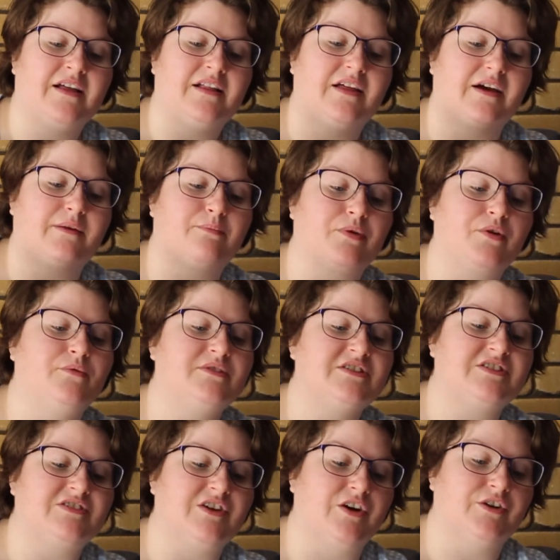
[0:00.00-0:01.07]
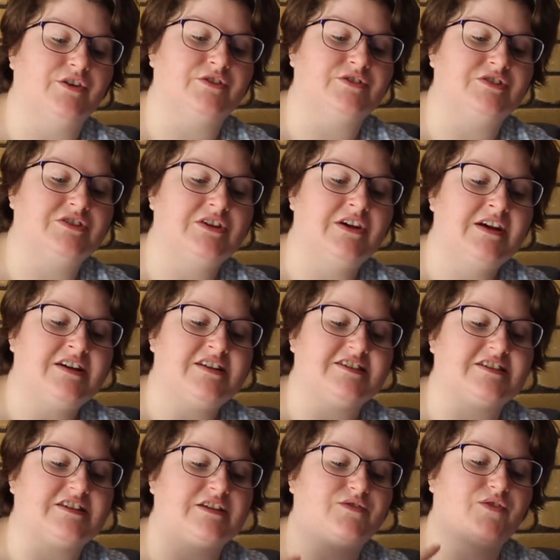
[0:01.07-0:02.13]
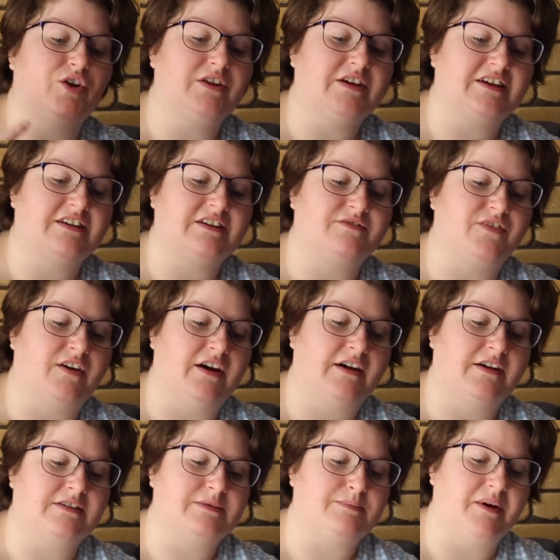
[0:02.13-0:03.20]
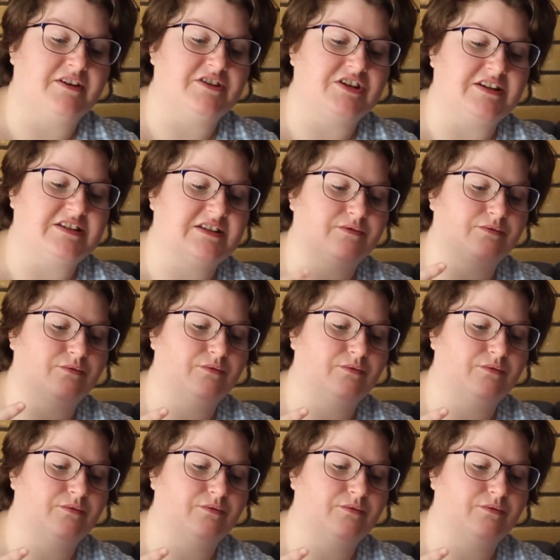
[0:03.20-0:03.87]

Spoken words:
Like pumice stones, this exfoliating sponge isn't